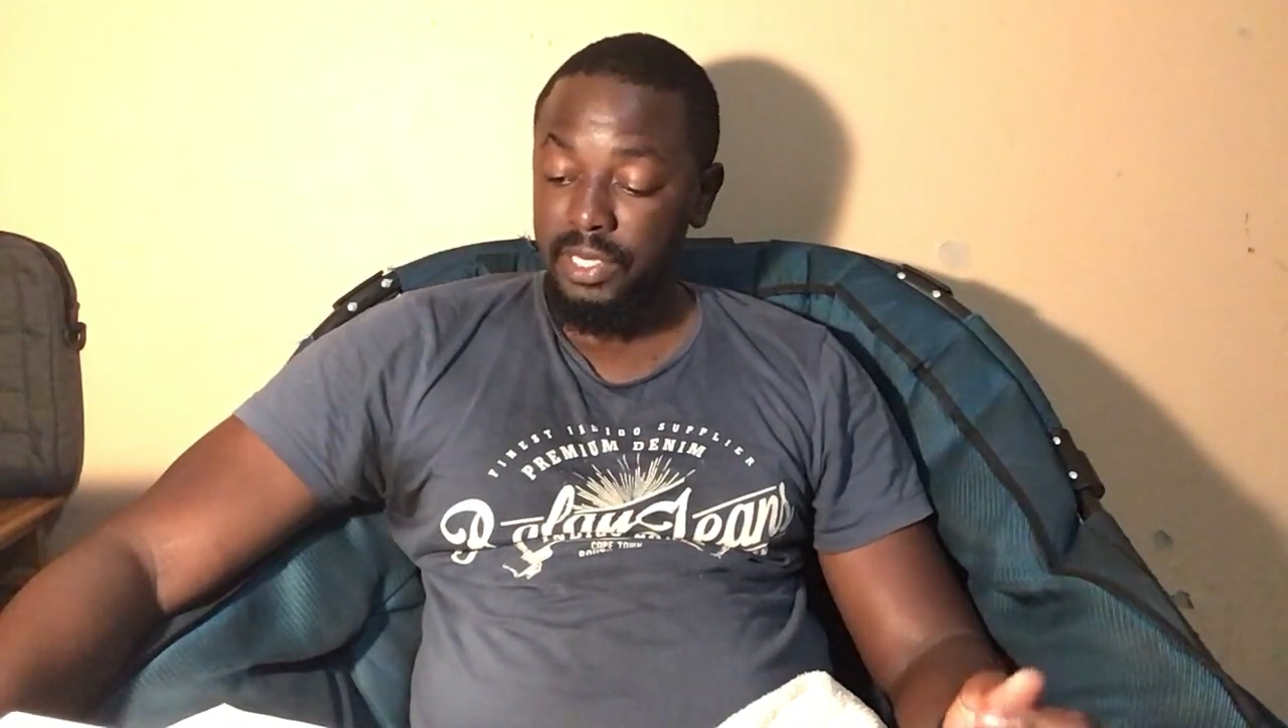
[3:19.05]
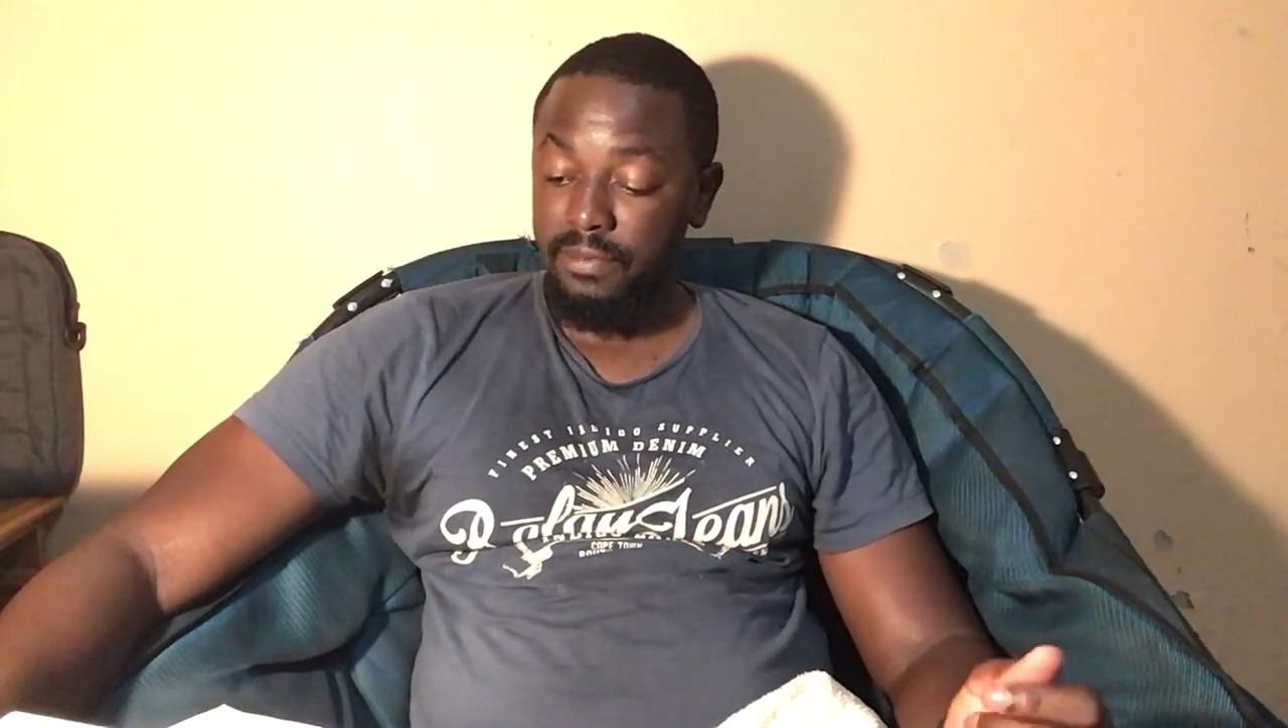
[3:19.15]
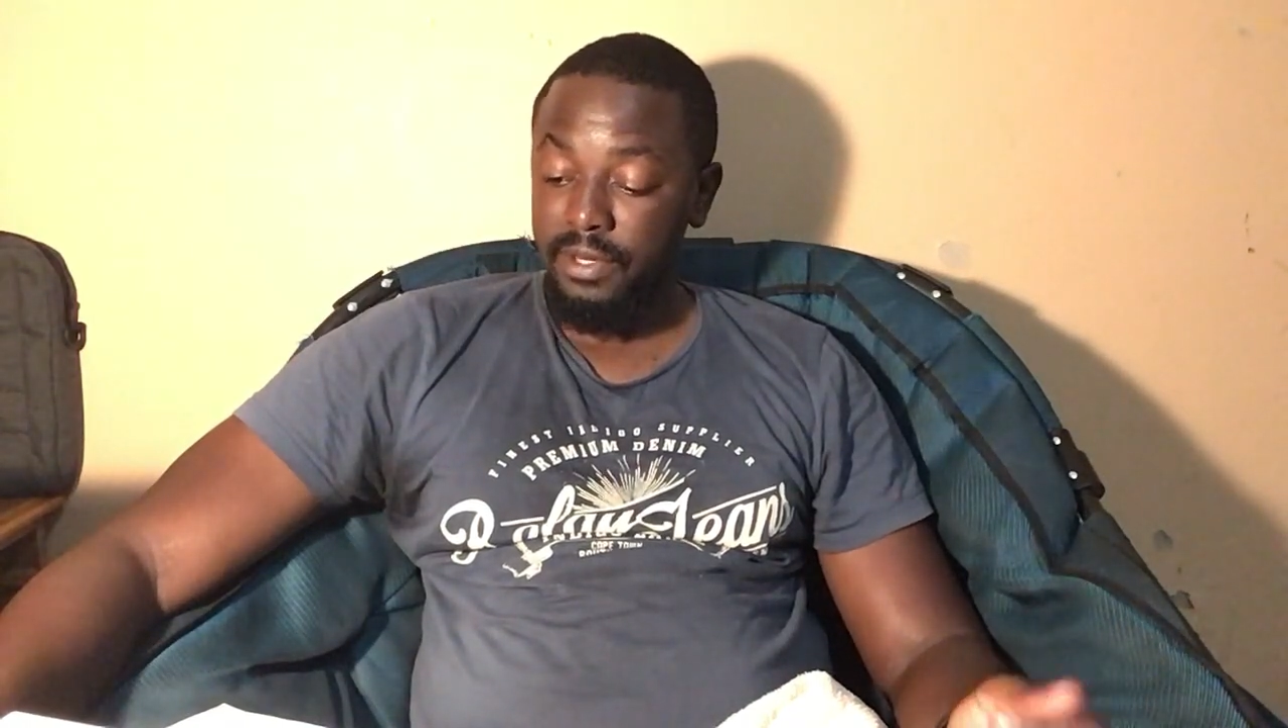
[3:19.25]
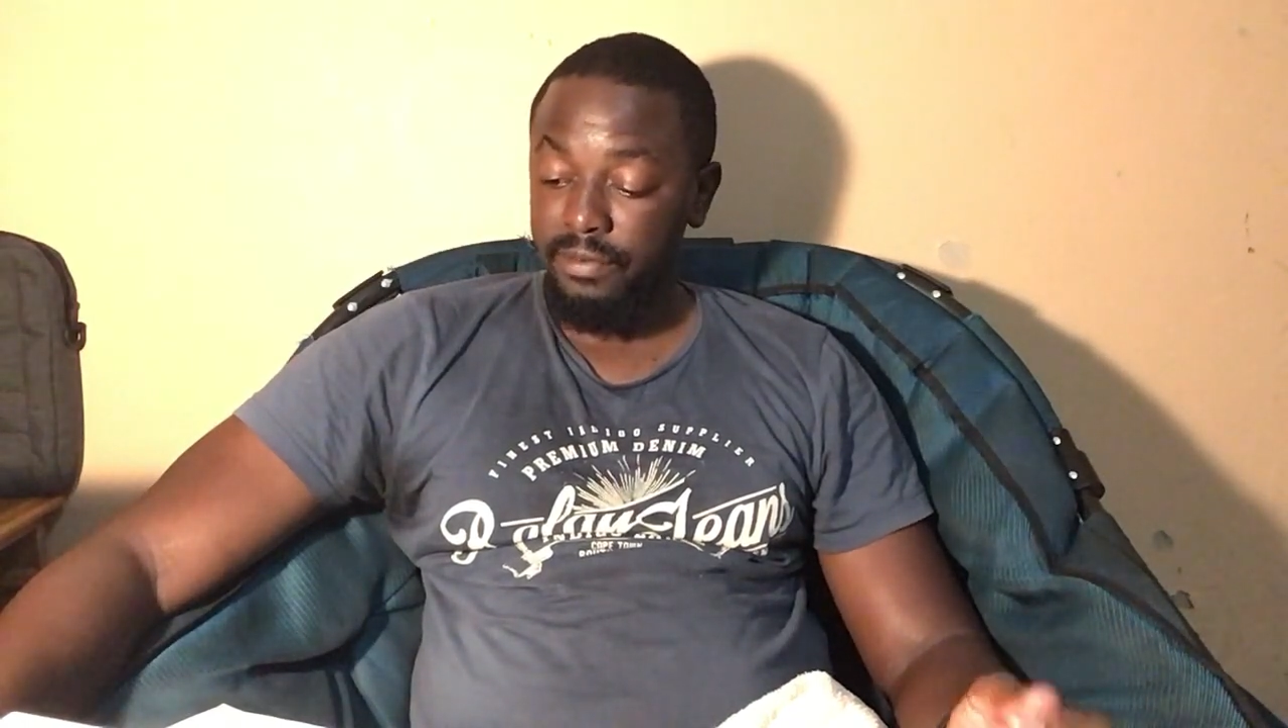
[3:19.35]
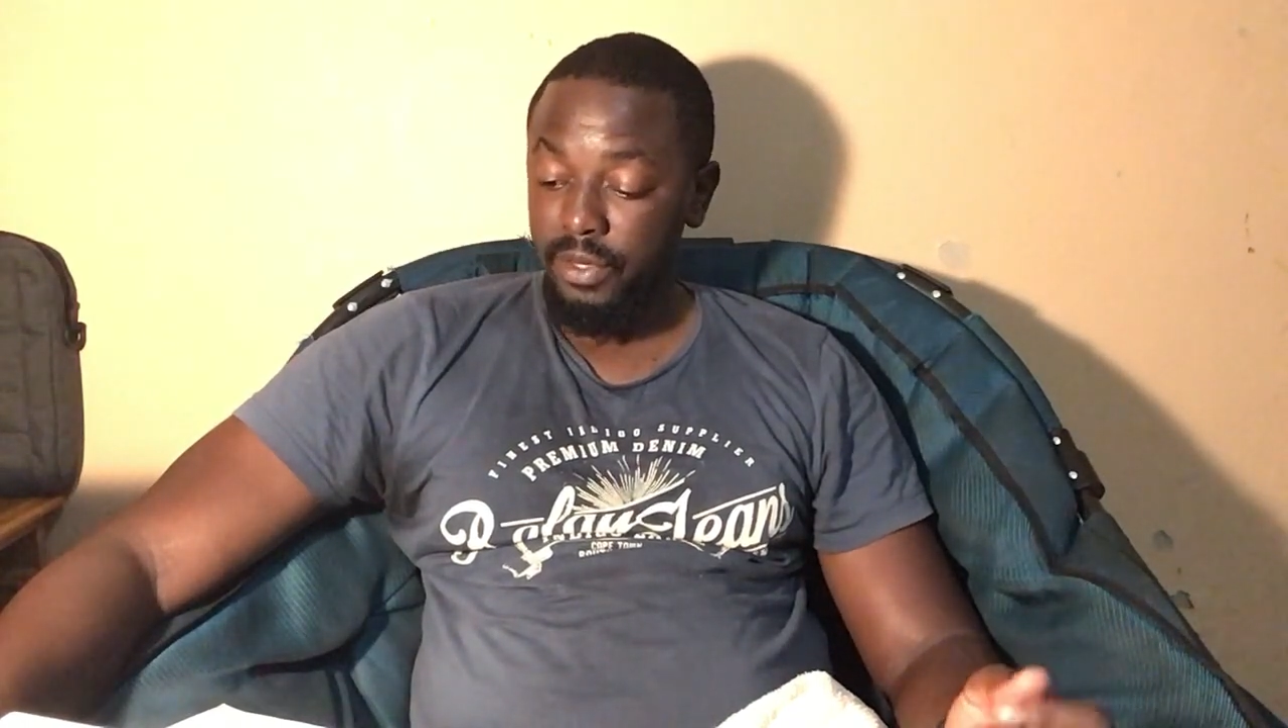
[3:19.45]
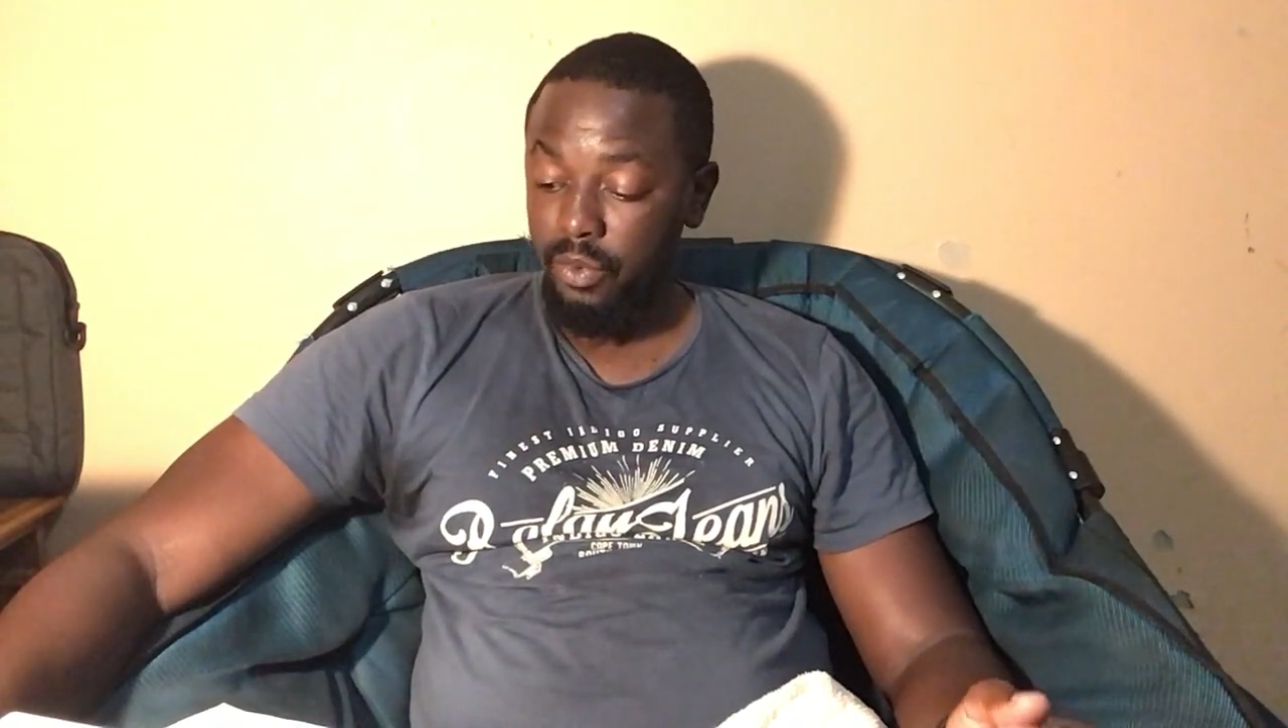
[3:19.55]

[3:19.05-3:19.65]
have different